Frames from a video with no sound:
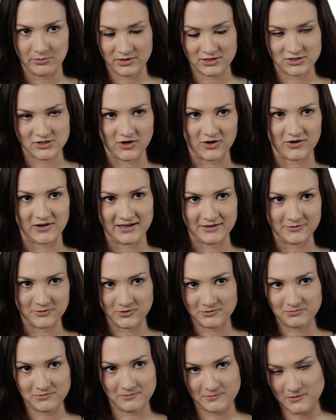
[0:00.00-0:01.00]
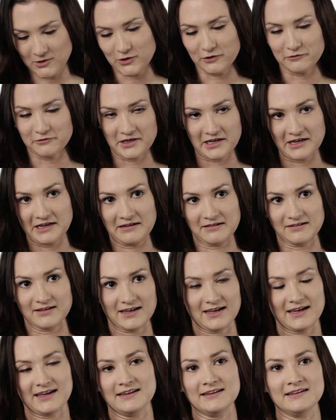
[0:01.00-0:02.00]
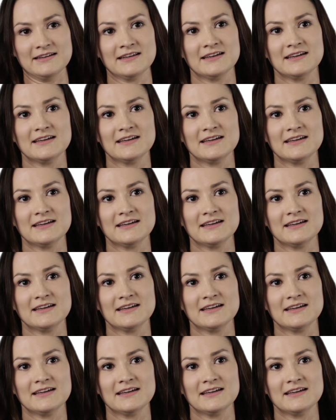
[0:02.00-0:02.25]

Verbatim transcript: and chocolate will cover you and